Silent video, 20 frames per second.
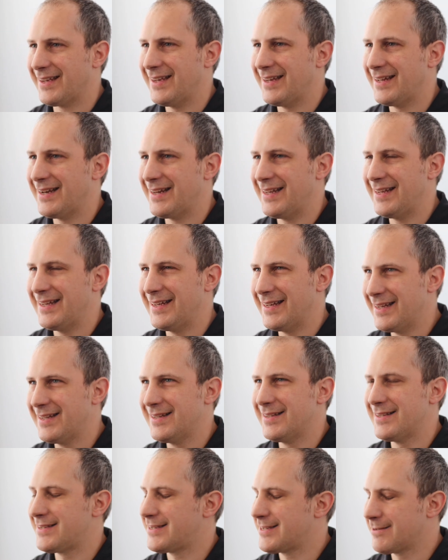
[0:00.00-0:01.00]
It
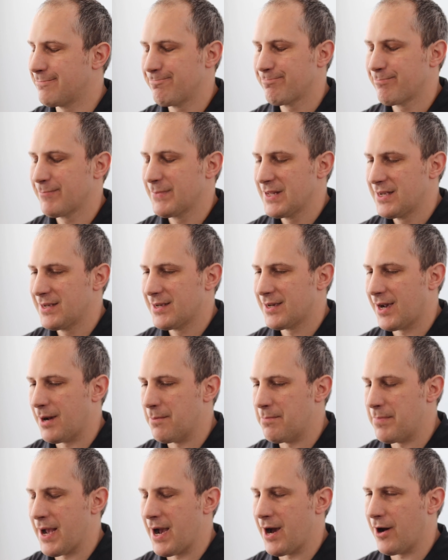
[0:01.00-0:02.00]
is
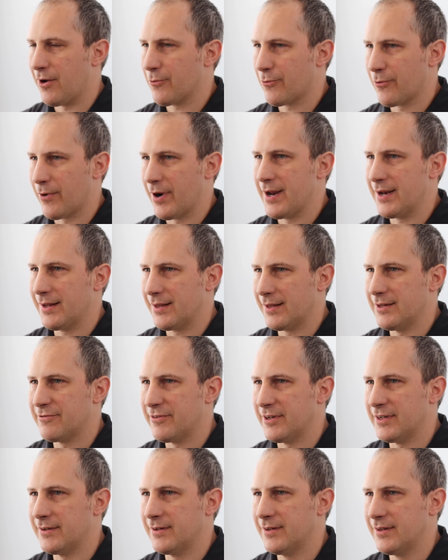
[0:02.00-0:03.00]
about right
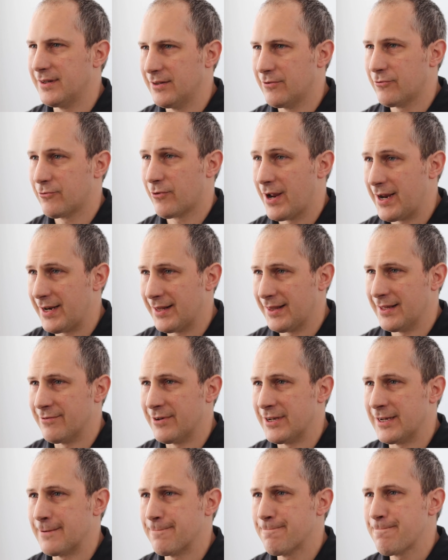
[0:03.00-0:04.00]

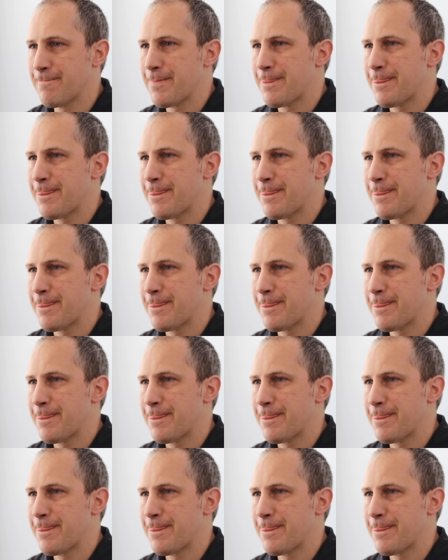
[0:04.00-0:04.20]
living.